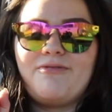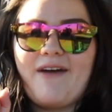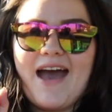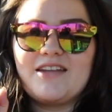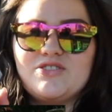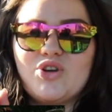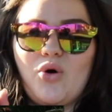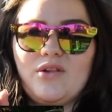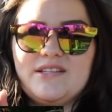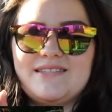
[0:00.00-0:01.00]
fat
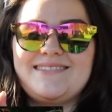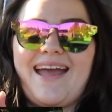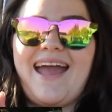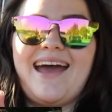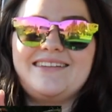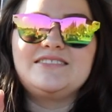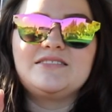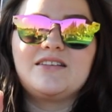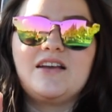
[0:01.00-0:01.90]
Dolan stan.